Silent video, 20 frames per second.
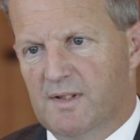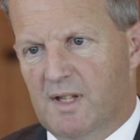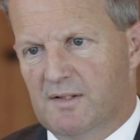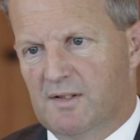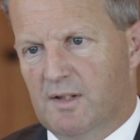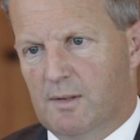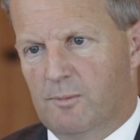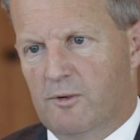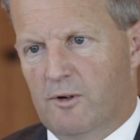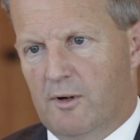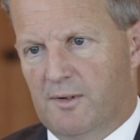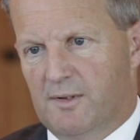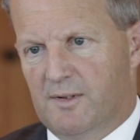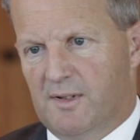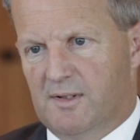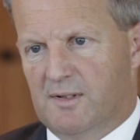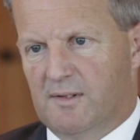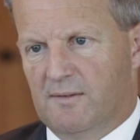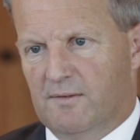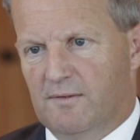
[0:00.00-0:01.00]
That's the
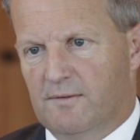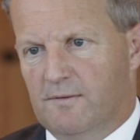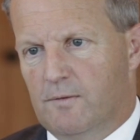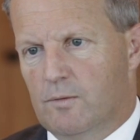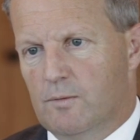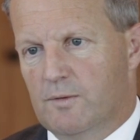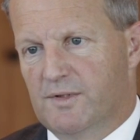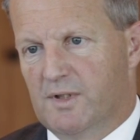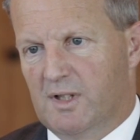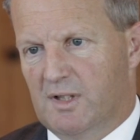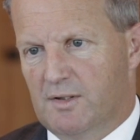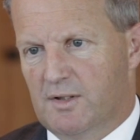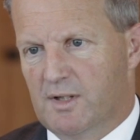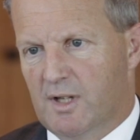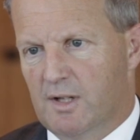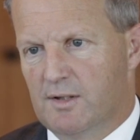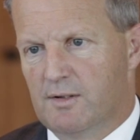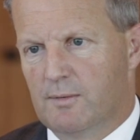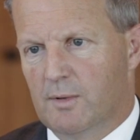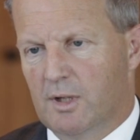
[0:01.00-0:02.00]
process of enforcing
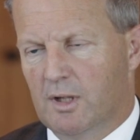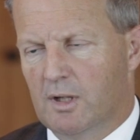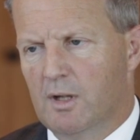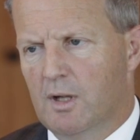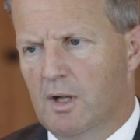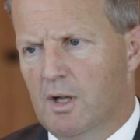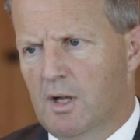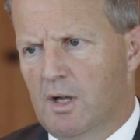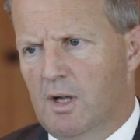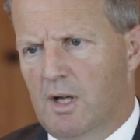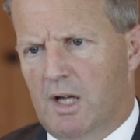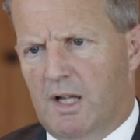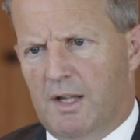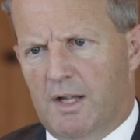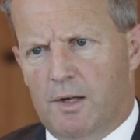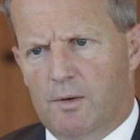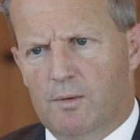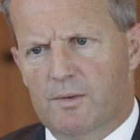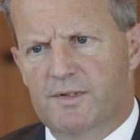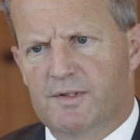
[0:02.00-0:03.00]
judgment. And
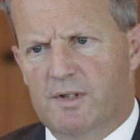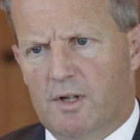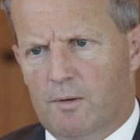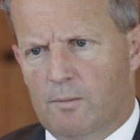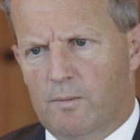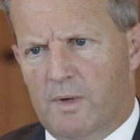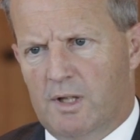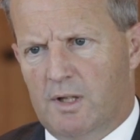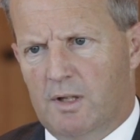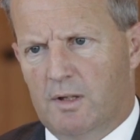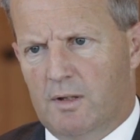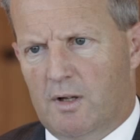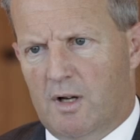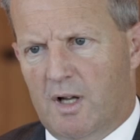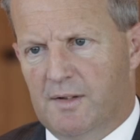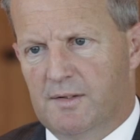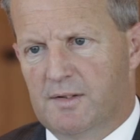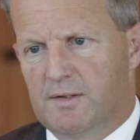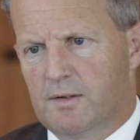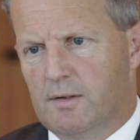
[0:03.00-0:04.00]
they also
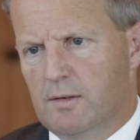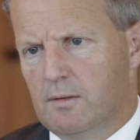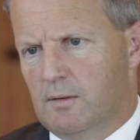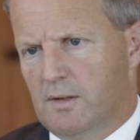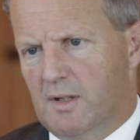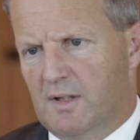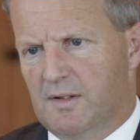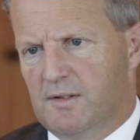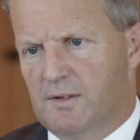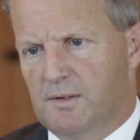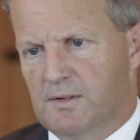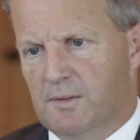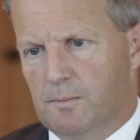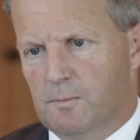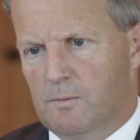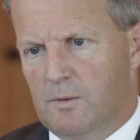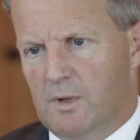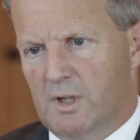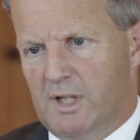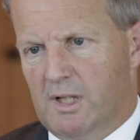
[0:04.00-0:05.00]
recognised too that this is a
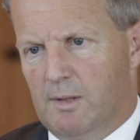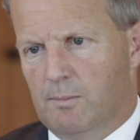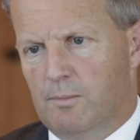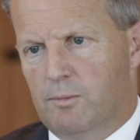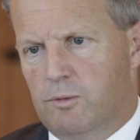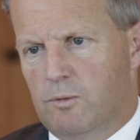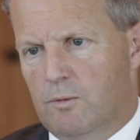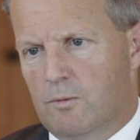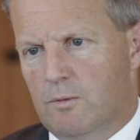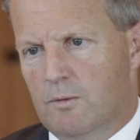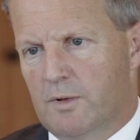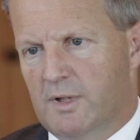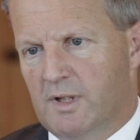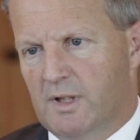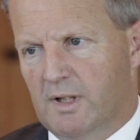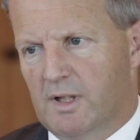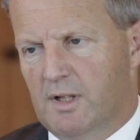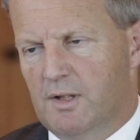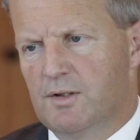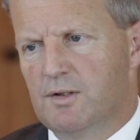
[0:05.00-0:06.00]
really
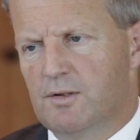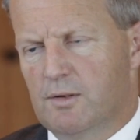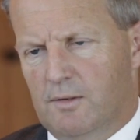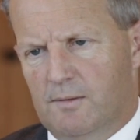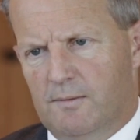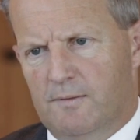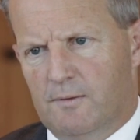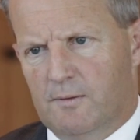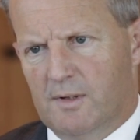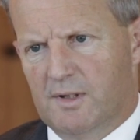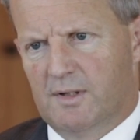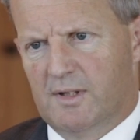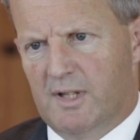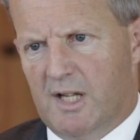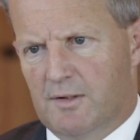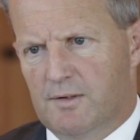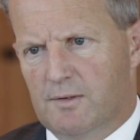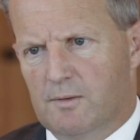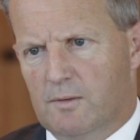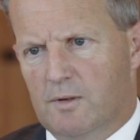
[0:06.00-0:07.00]
important issue for
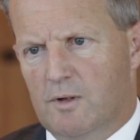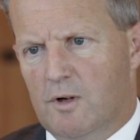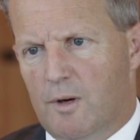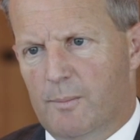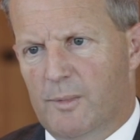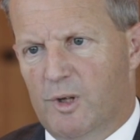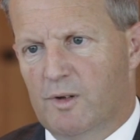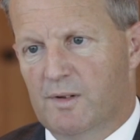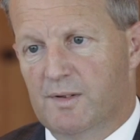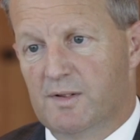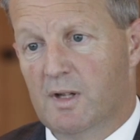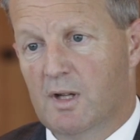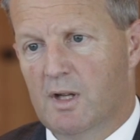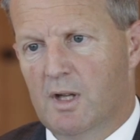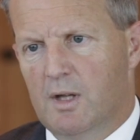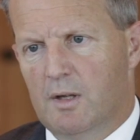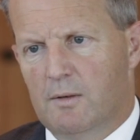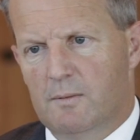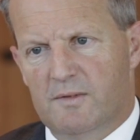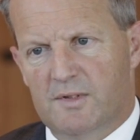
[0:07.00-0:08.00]
international commerce,
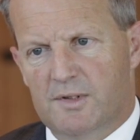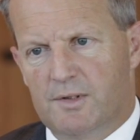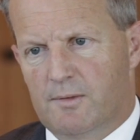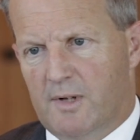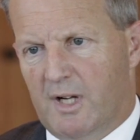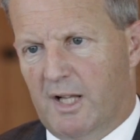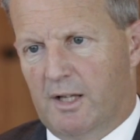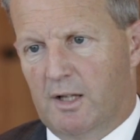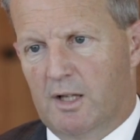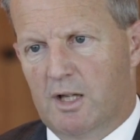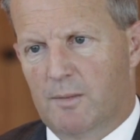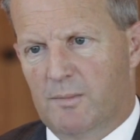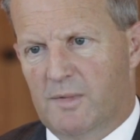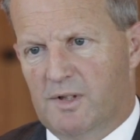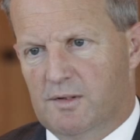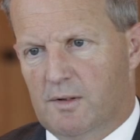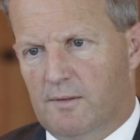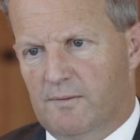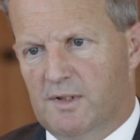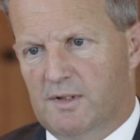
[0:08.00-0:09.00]
with Australian
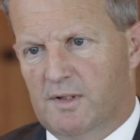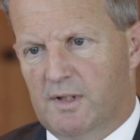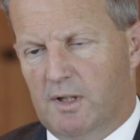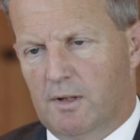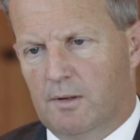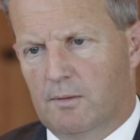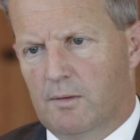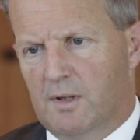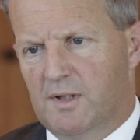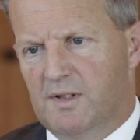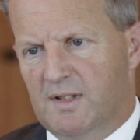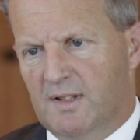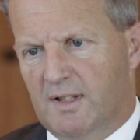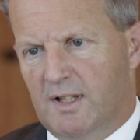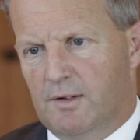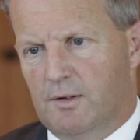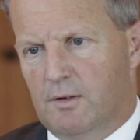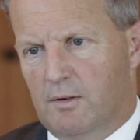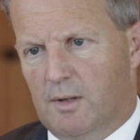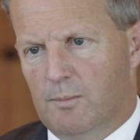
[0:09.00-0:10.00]
companies obviously
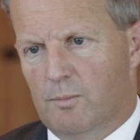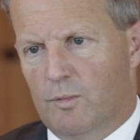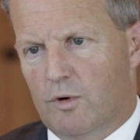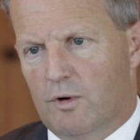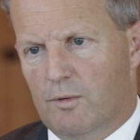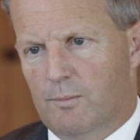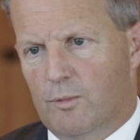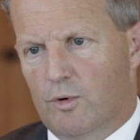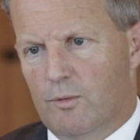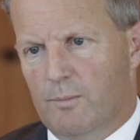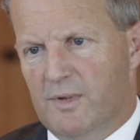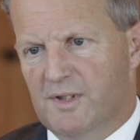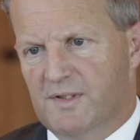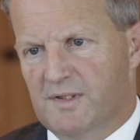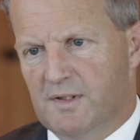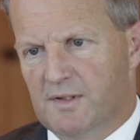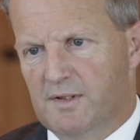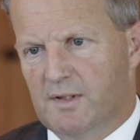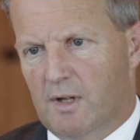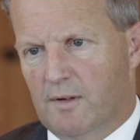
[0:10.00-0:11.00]
increasingly doing more and more
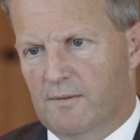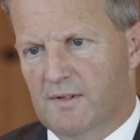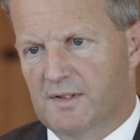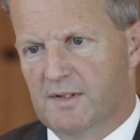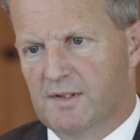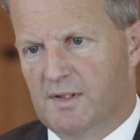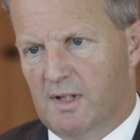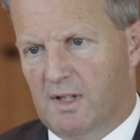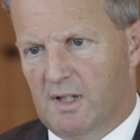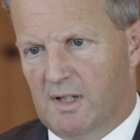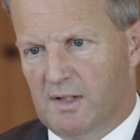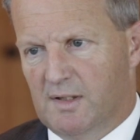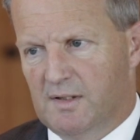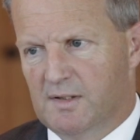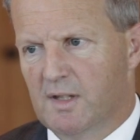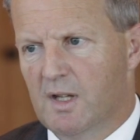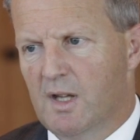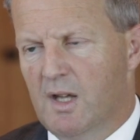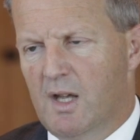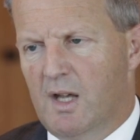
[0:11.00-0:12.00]
business
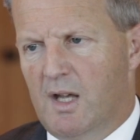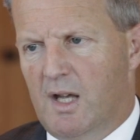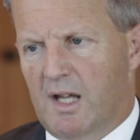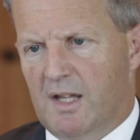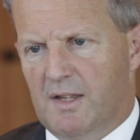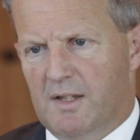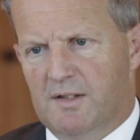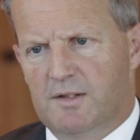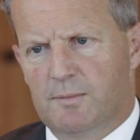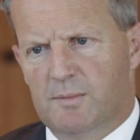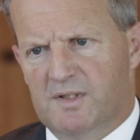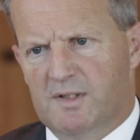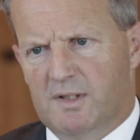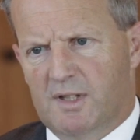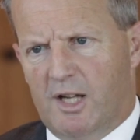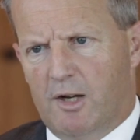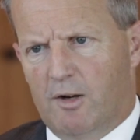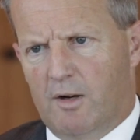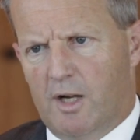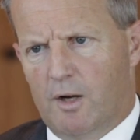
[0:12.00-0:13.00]
overseas. And this was an
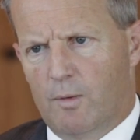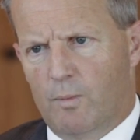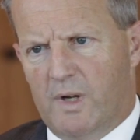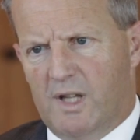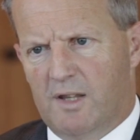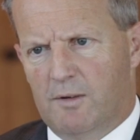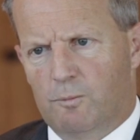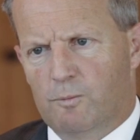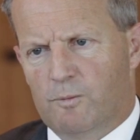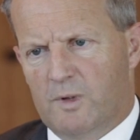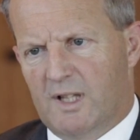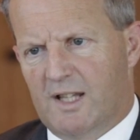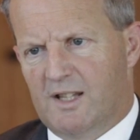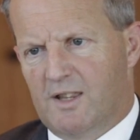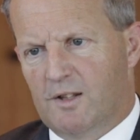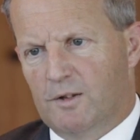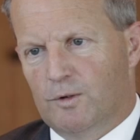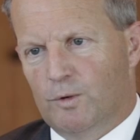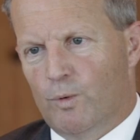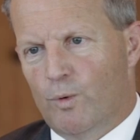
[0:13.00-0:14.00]
area where really
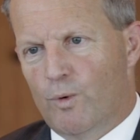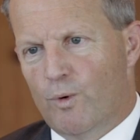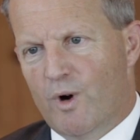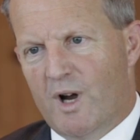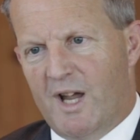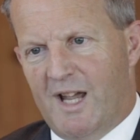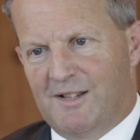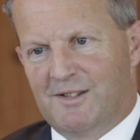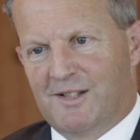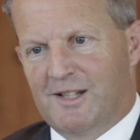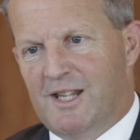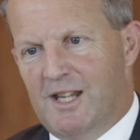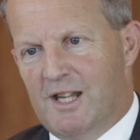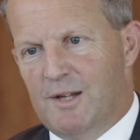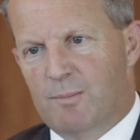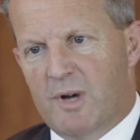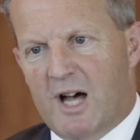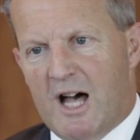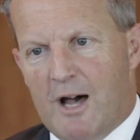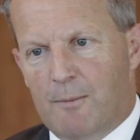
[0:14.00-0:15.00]
the law had to
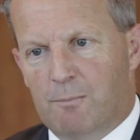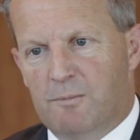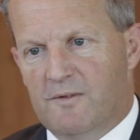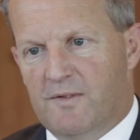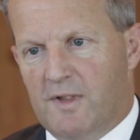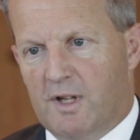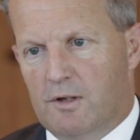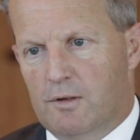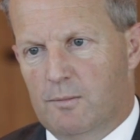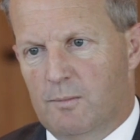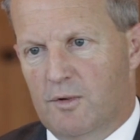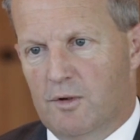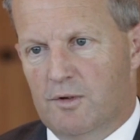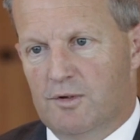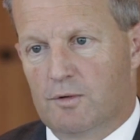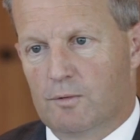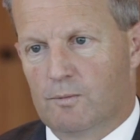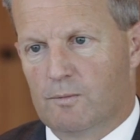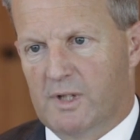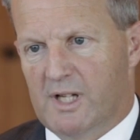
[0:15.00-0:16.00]
keep up with the
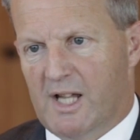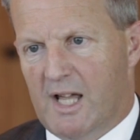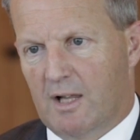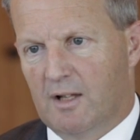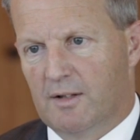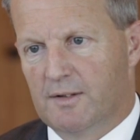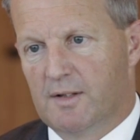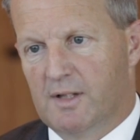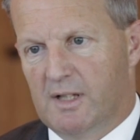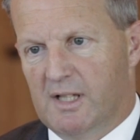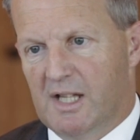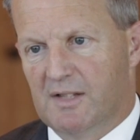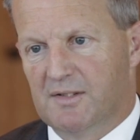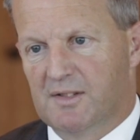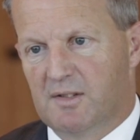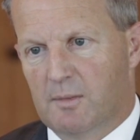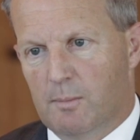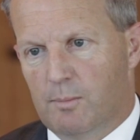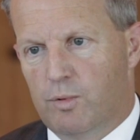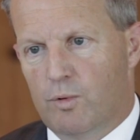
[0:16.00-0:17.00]
commercial reality and
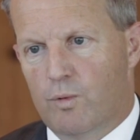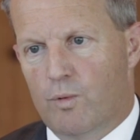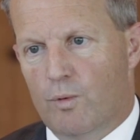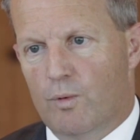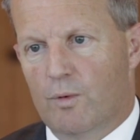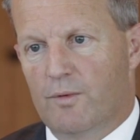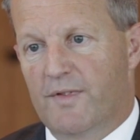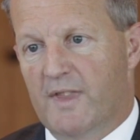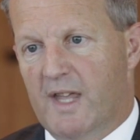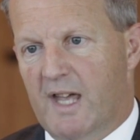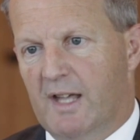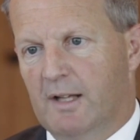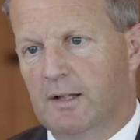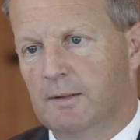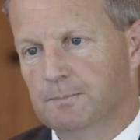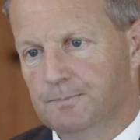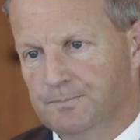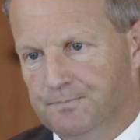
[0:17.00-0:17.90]
support that.